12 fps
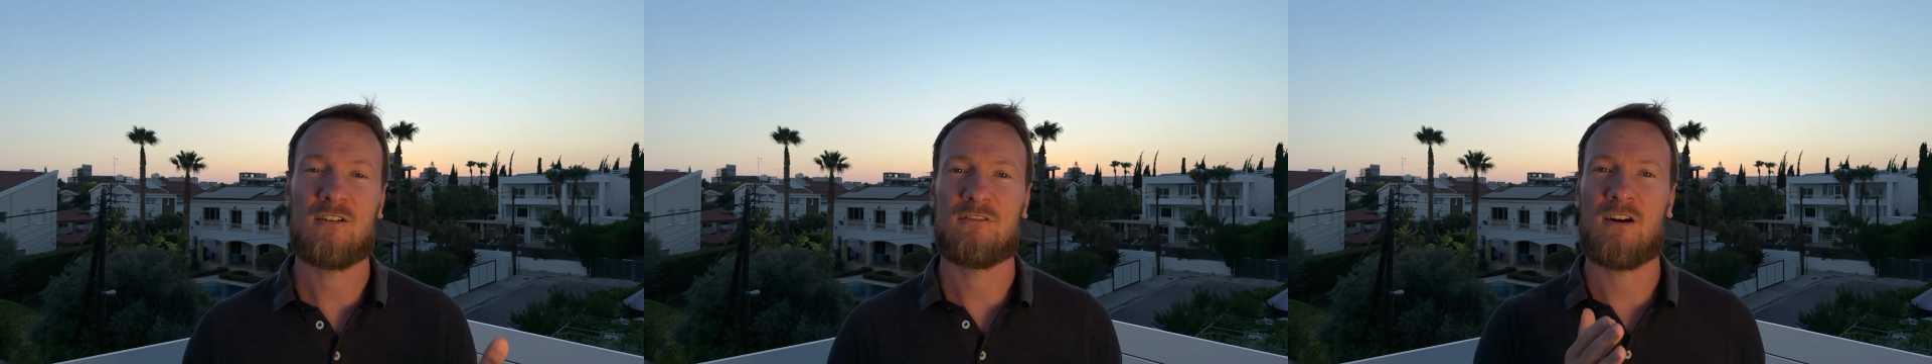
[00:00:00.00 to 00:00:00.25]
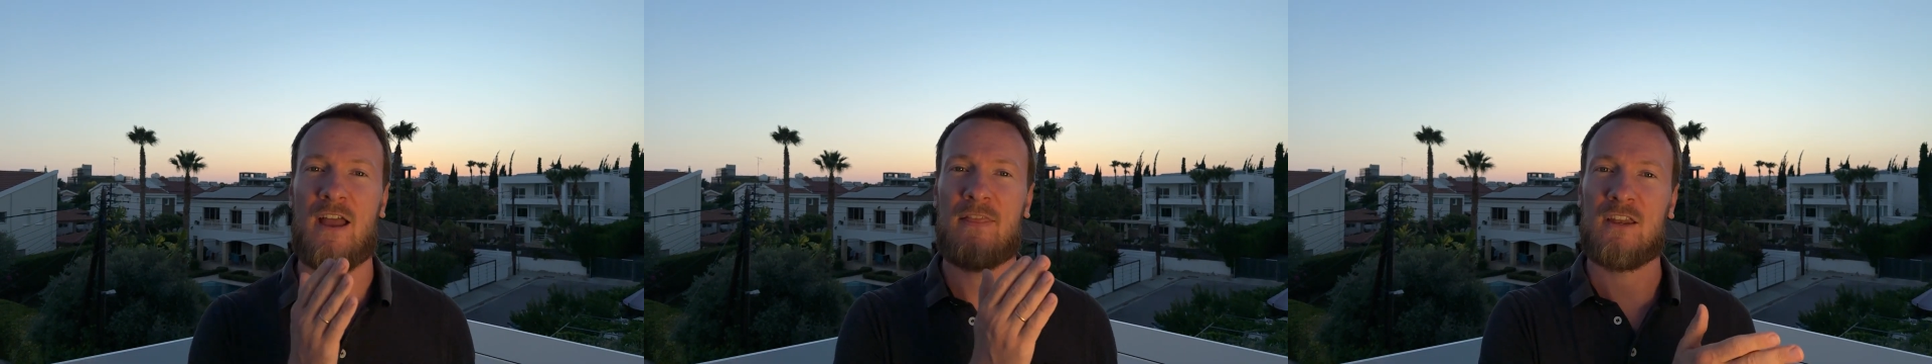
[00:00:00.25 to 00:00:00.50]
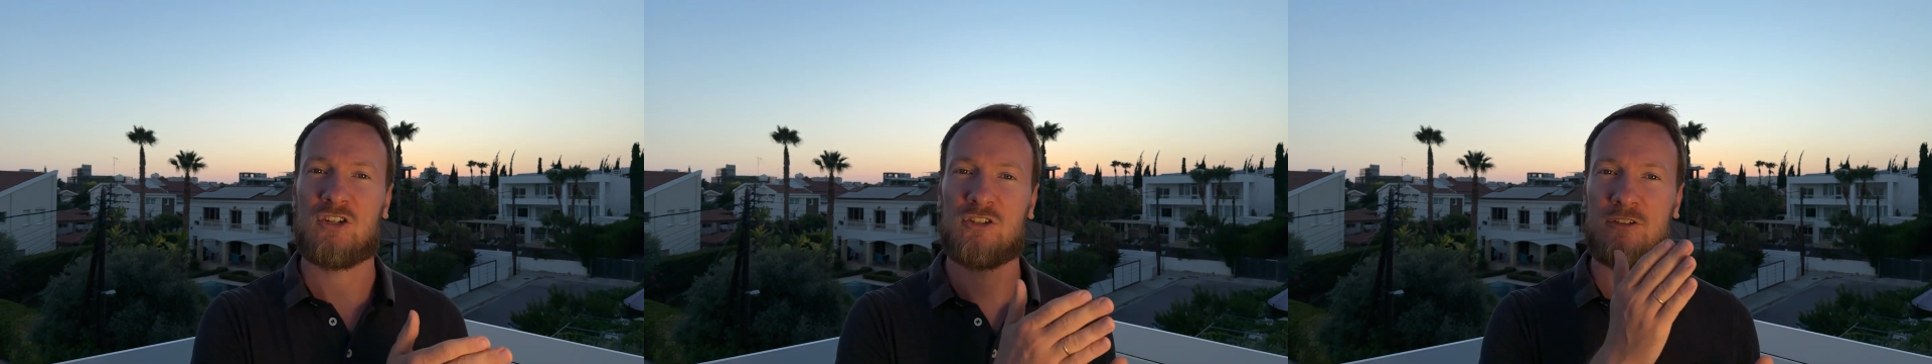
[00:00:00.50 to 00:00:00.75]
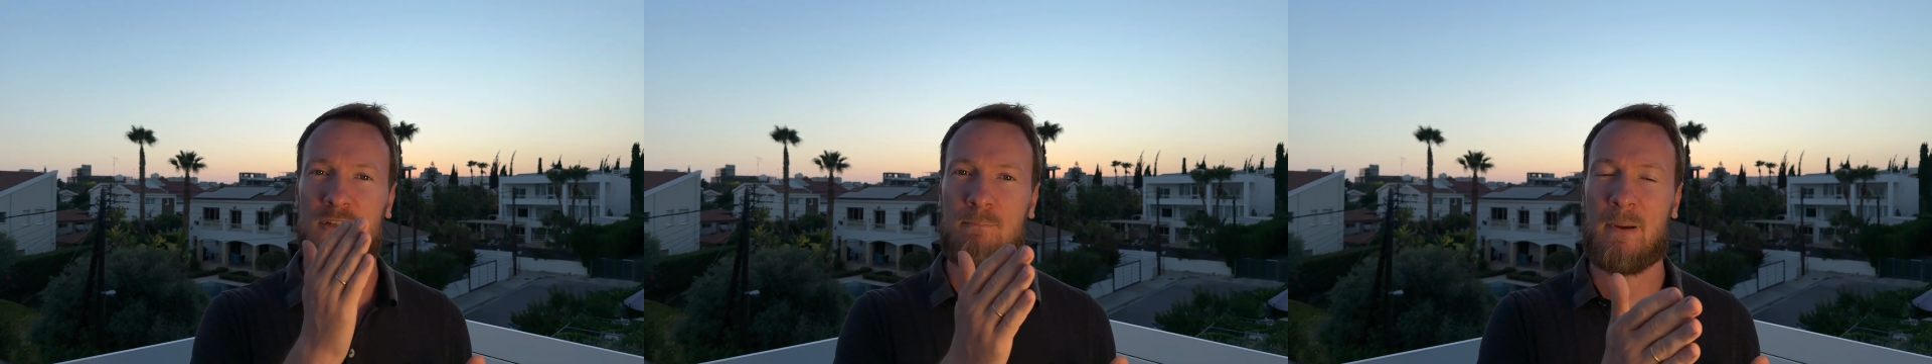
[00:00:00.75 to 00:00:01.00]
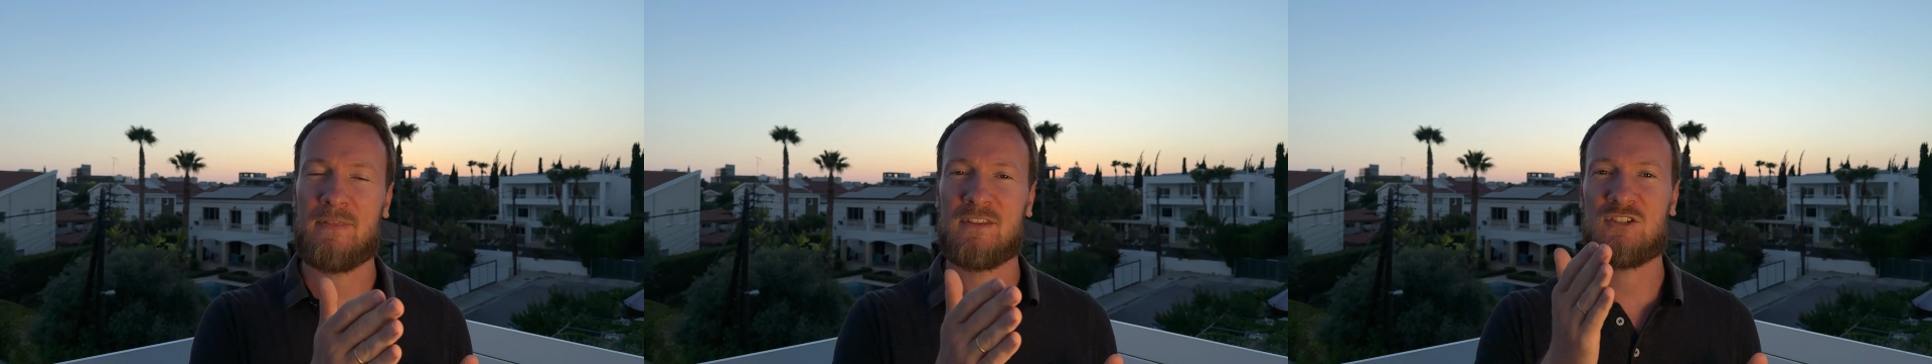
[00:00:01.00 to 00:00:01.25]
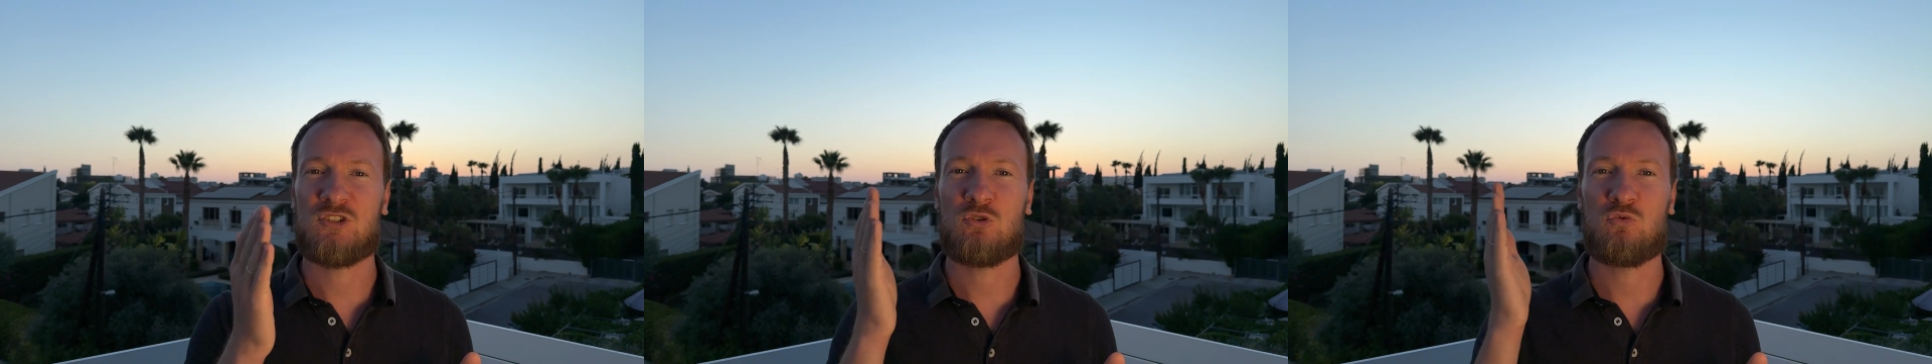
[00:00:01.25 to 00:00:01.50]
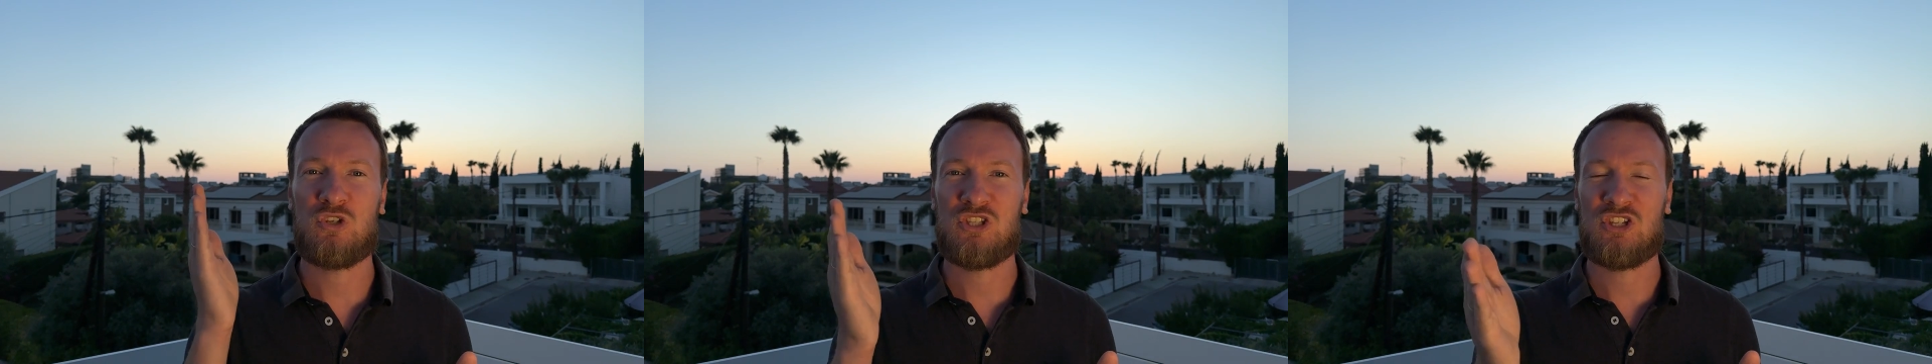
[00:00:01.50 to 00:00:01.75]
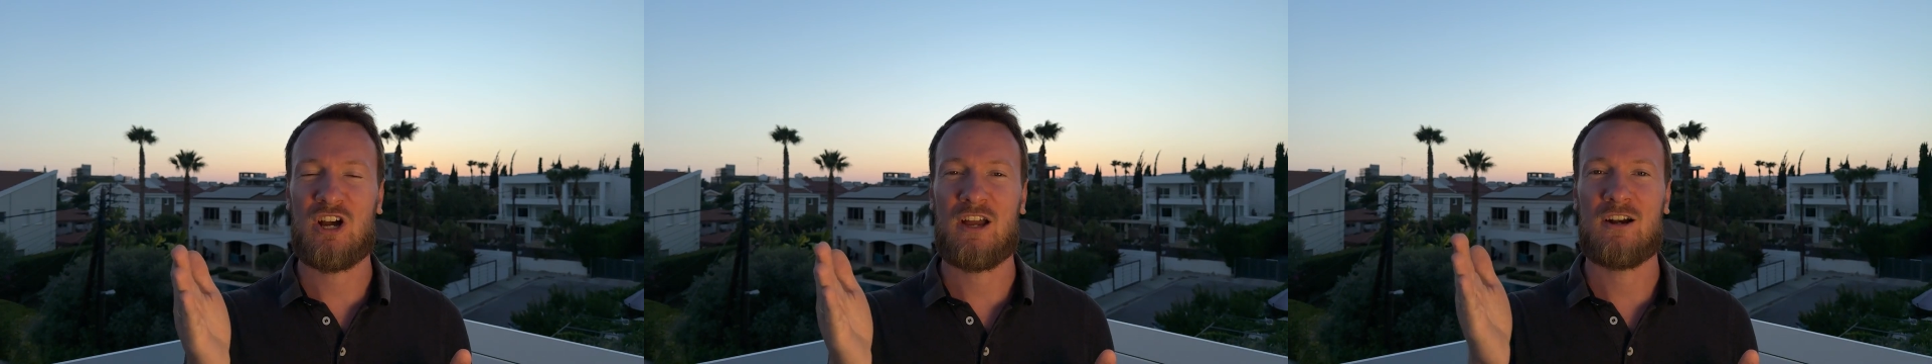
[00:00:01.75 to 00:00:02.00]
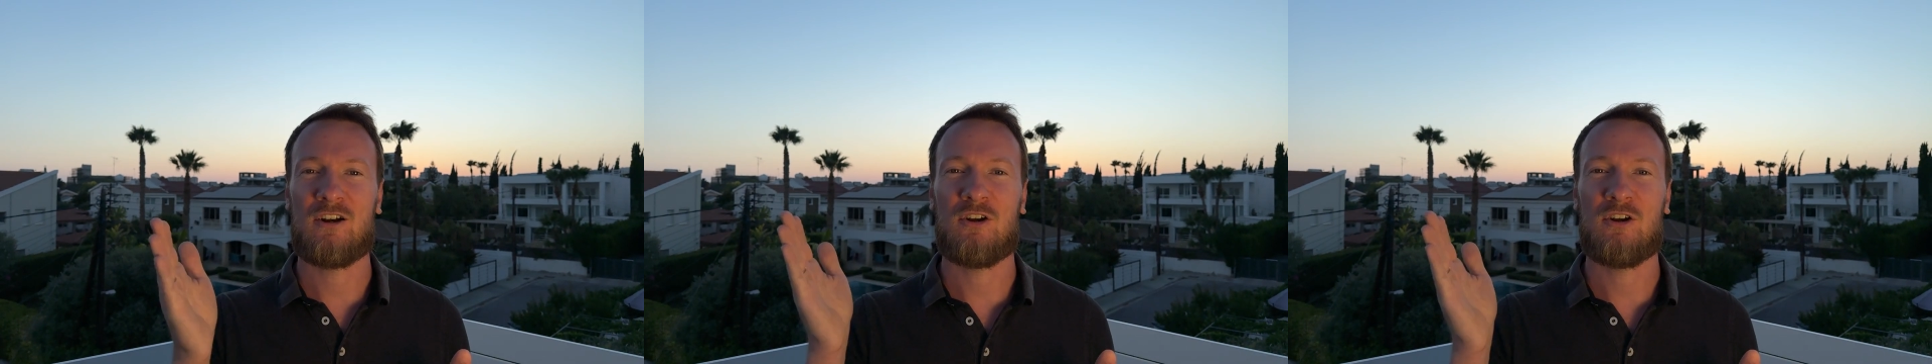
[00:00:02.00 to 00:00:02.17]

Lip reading: financial independence, retire